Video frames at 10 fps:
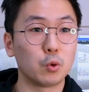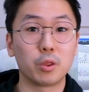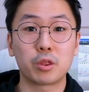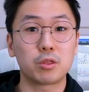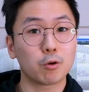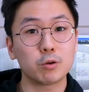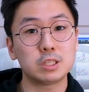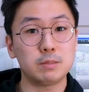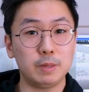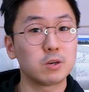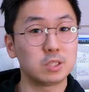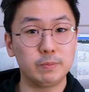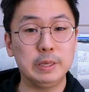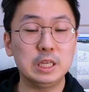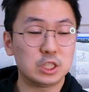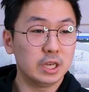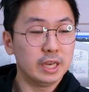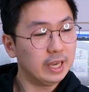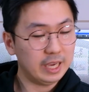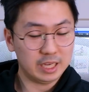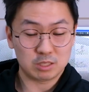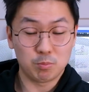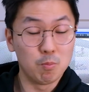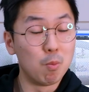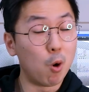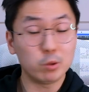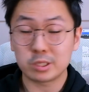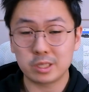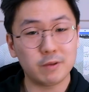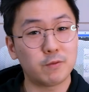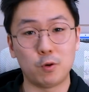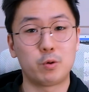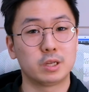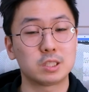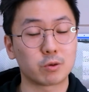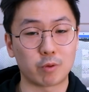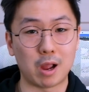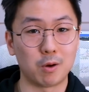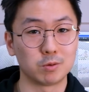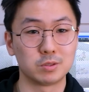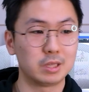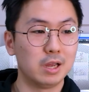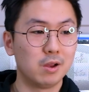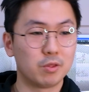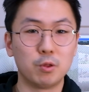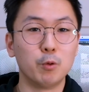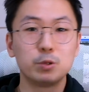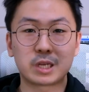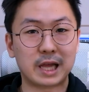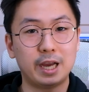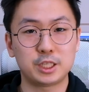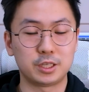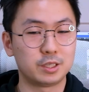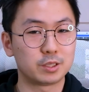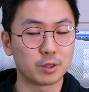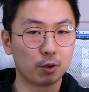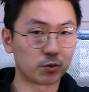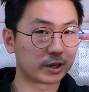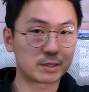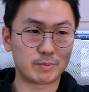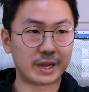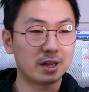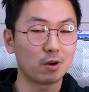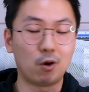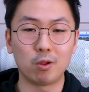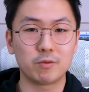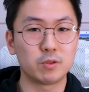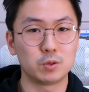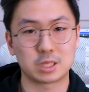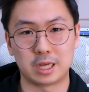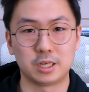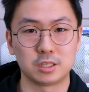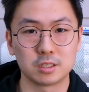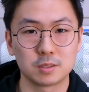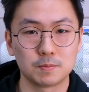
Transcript: the third speaker's speech is mostly focused around those clashes, explaining all of those clashes.